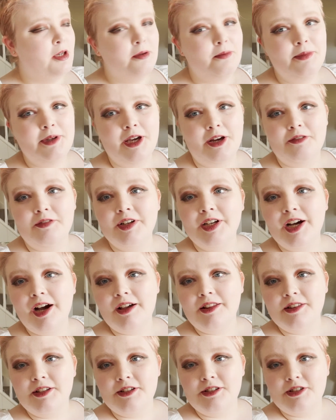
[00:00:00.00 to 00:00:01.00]
But yeah,
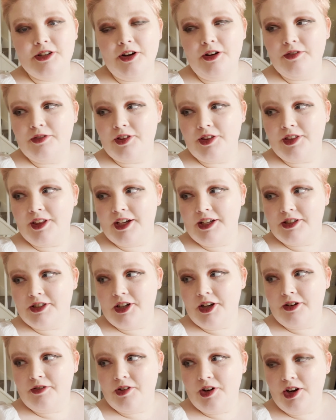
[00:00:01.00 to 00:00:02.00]
regardless of the things
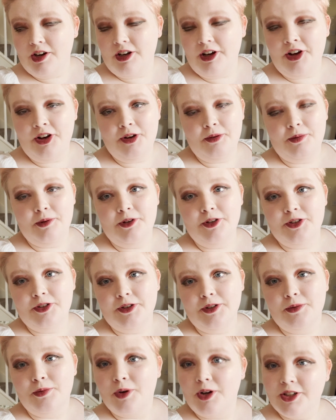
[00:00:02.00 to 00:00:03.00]
going wrong, I hope you
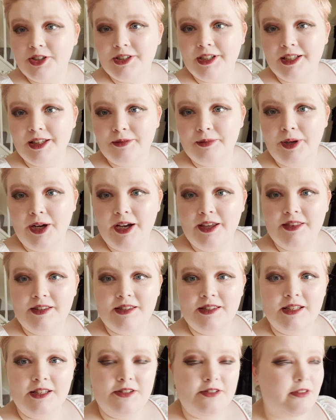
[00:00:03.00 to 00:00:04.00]
enjoyed watching the behind the
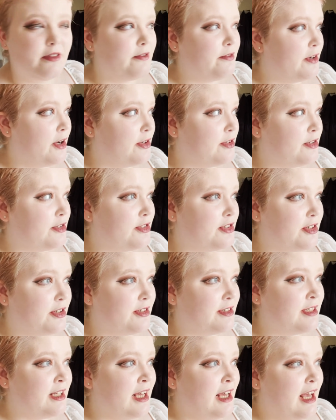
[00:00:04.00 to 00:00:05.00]
scenes of the photo
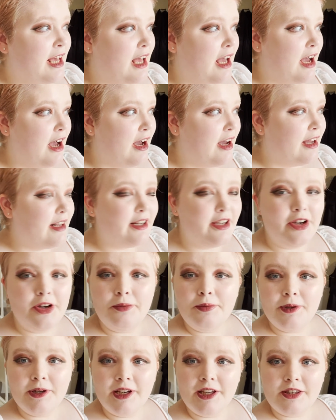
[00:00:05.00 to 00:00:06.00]
shoots, and I
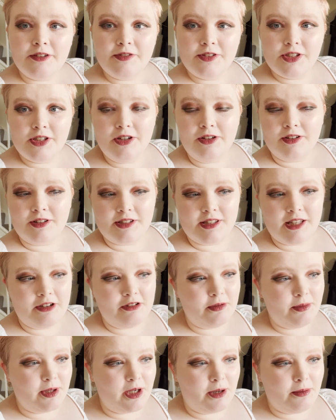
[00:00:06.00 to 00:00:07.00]
hope you like the results. They
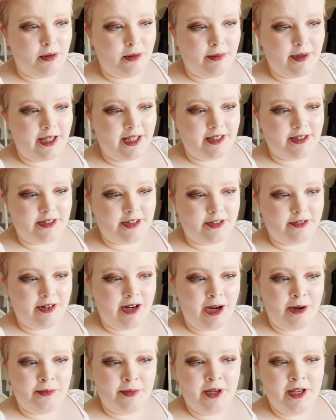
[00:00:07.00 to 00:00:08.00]
will be up on my
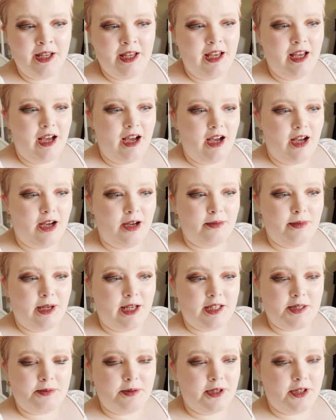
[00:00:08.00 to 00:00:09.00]
Instagram
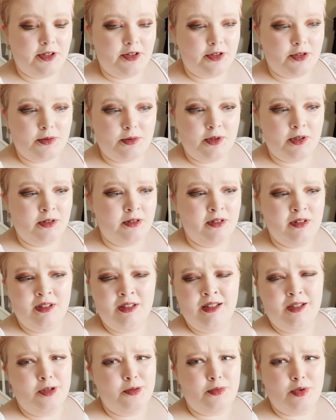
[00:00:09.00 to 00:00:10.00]
as per usual,
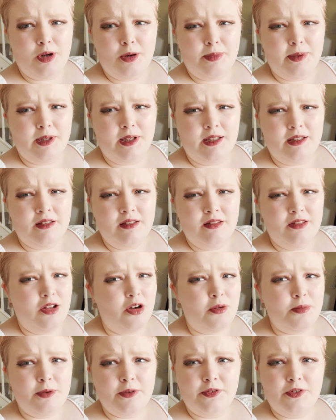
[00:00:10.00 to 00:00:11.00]
probably
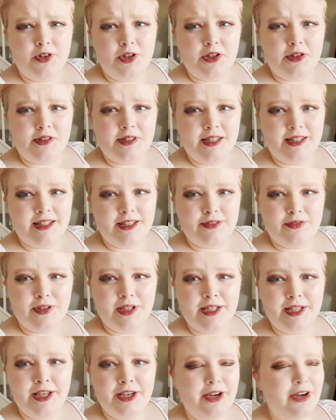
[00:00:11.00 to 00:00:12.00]
long before you see this
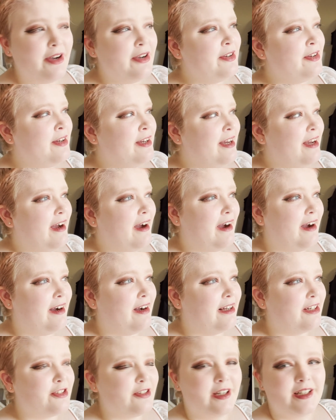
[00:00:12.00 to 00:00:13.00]
video.
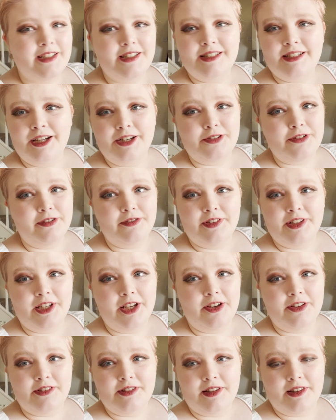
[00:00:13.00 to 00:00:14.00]
Trying to schedule
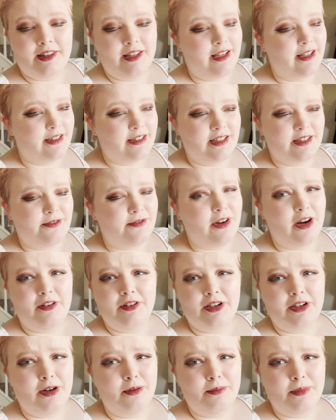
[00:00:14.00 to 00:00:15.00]
videos and things is
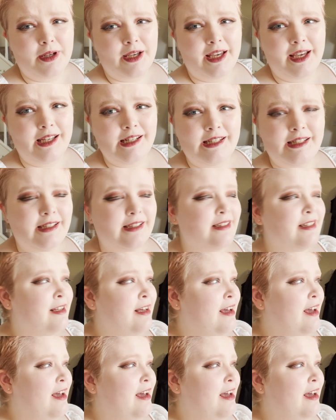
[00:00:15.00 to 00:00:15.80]
very complicated.